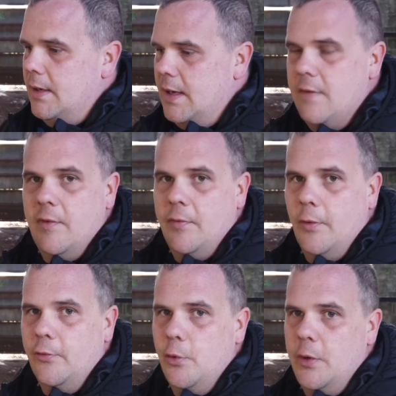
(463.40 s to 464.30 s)
Even if I
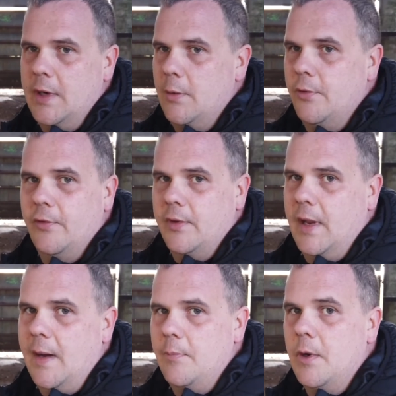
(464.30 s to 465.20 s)
was caught in there with just a
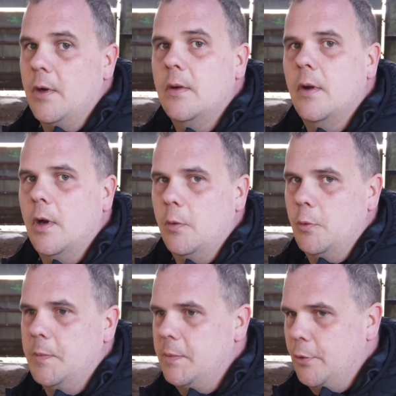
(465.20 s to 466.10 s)
camera, I
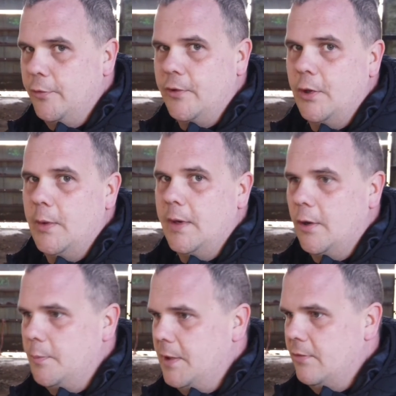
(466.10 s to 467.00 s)
would be prosecuted,
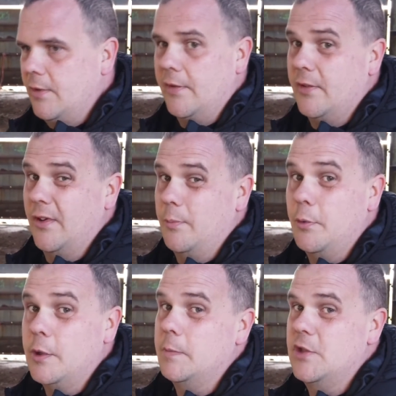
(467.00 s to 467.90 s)
I'd be arrested, and I'd
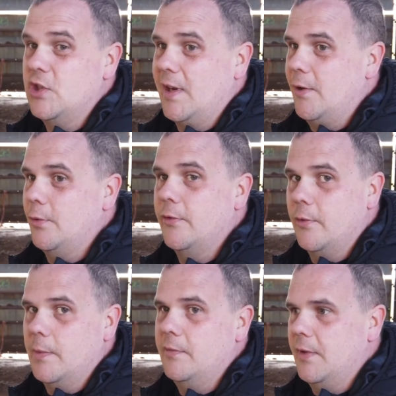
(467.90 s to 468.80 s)
probably be jailed, to
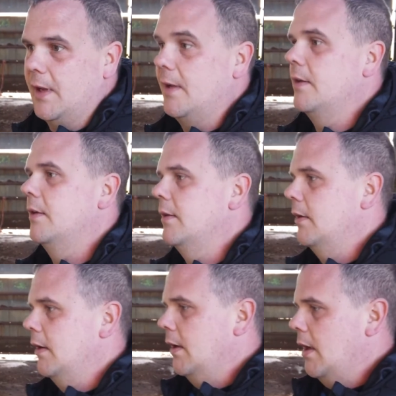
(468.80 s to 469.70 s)
be fair,
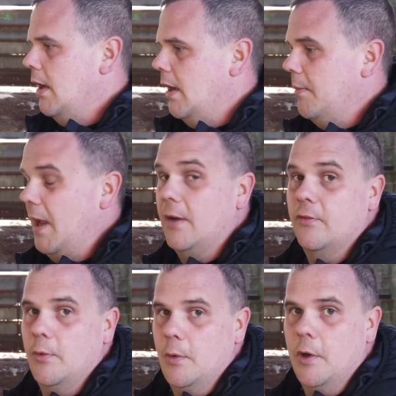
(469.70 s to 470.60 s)
and
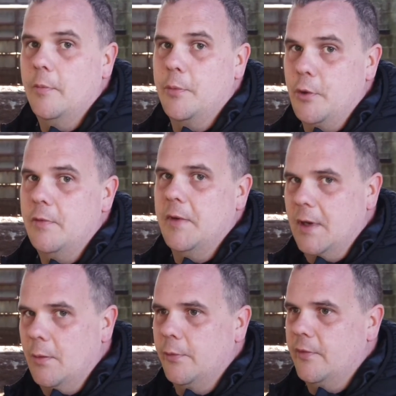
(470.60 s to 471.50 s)
do a lot of proving that
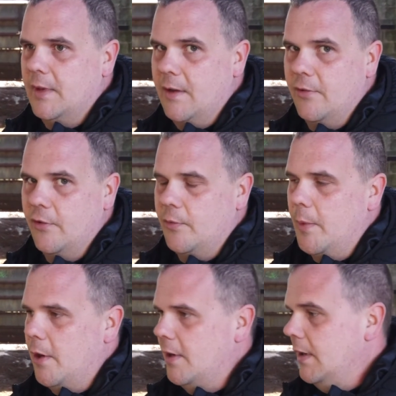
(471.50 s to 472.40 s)
I wasn't there as a
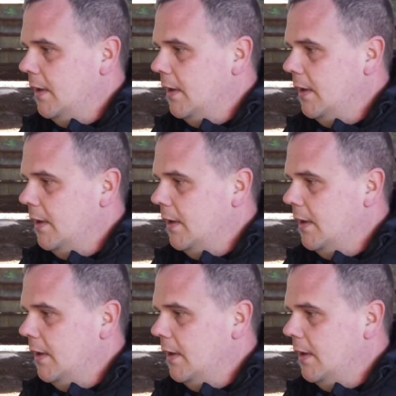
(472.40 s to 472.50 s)
spy.